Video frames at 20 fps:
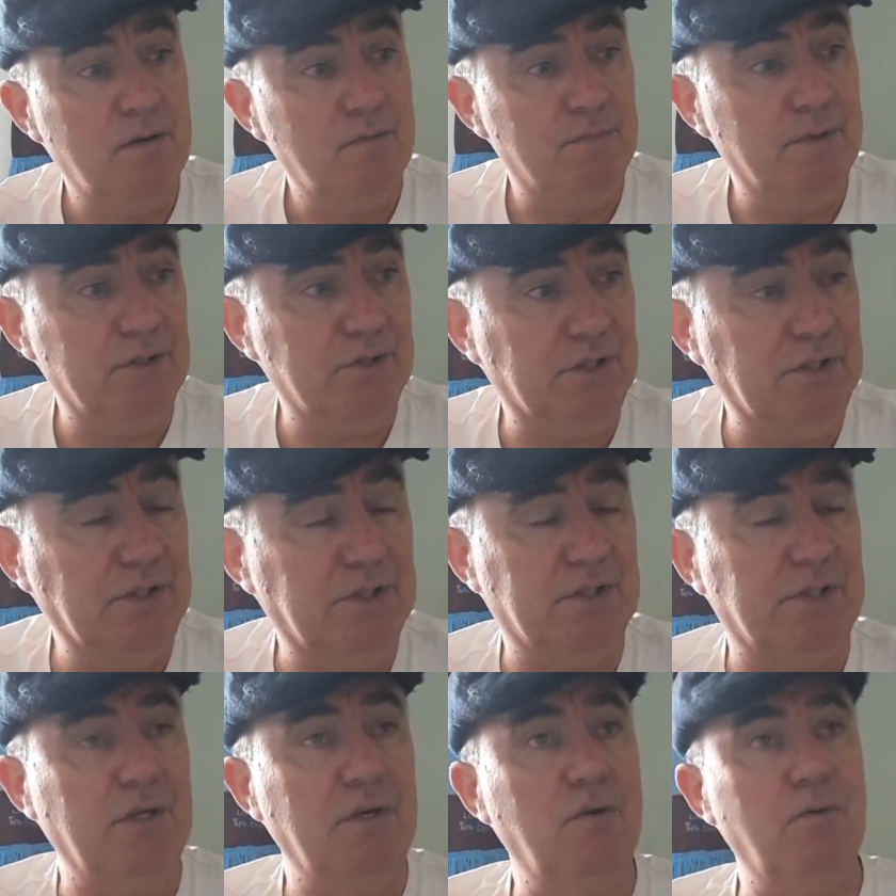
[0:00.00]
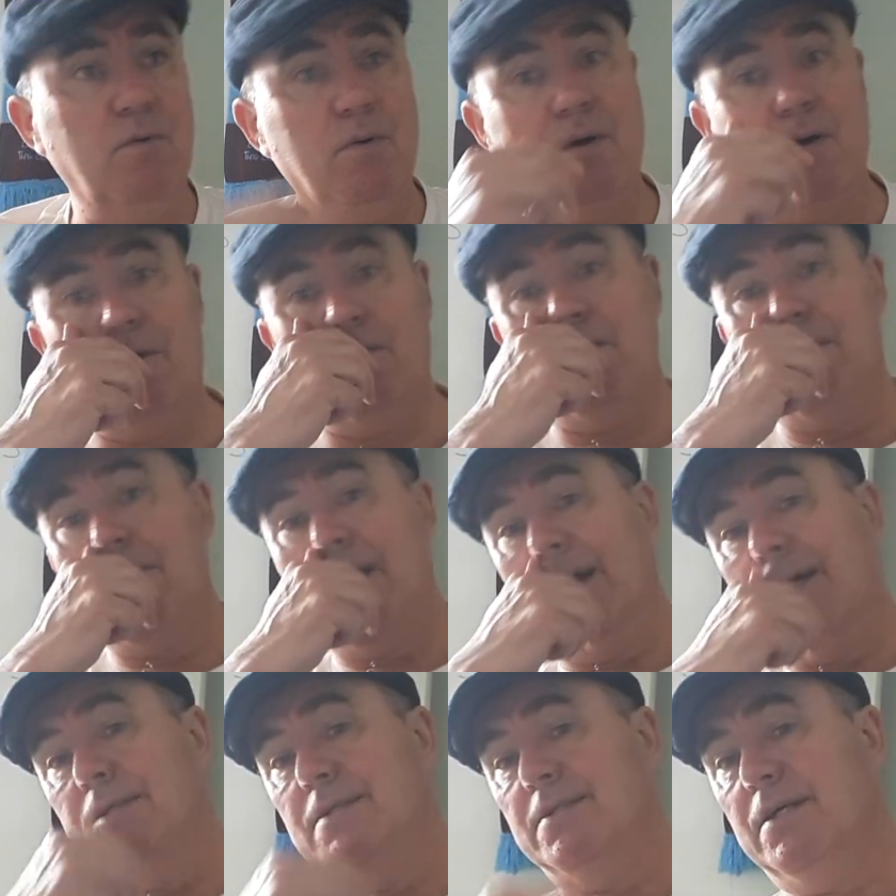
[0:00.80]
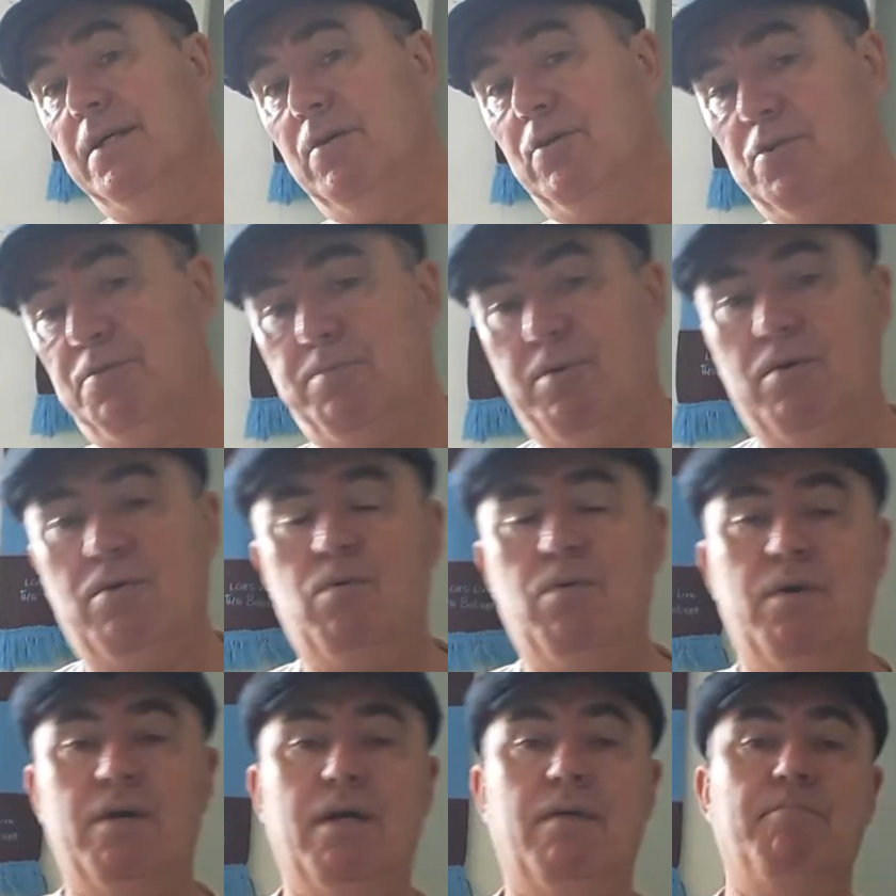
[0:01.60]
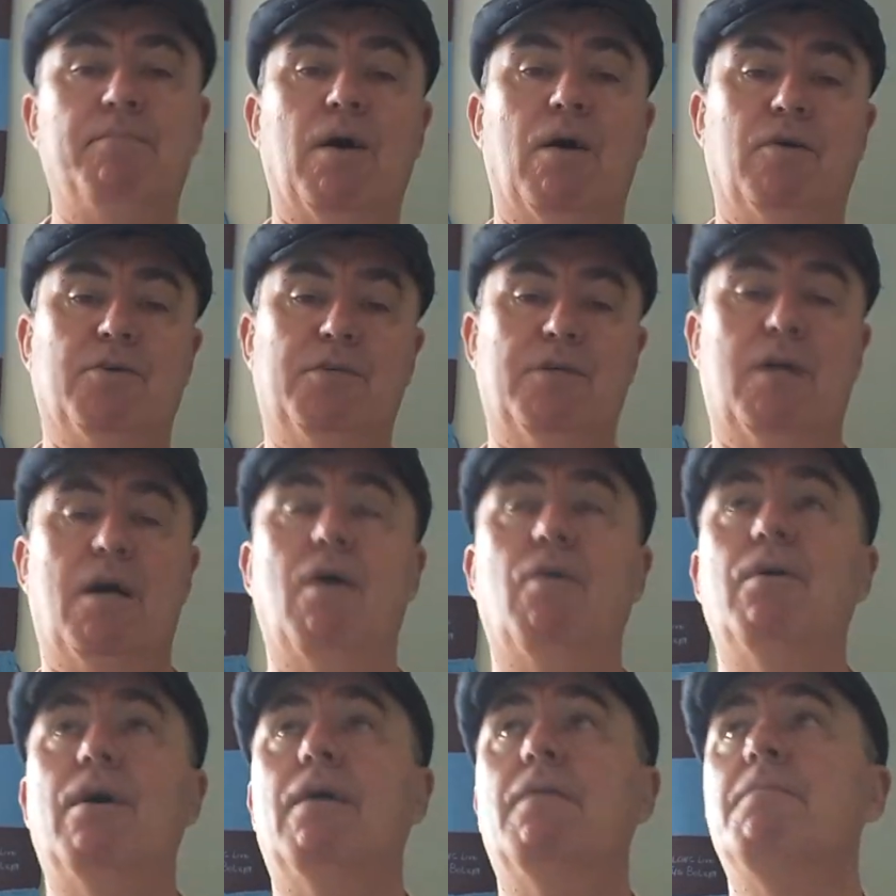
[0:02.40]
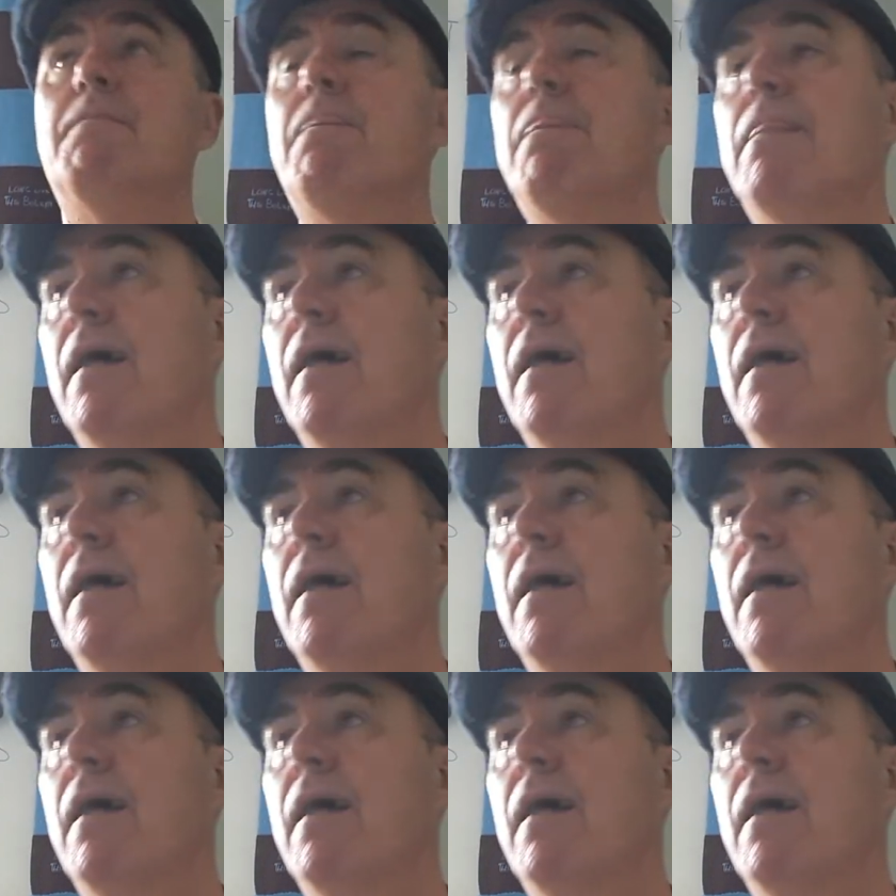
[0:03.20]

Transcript: but she still remains in hospital in Barcelona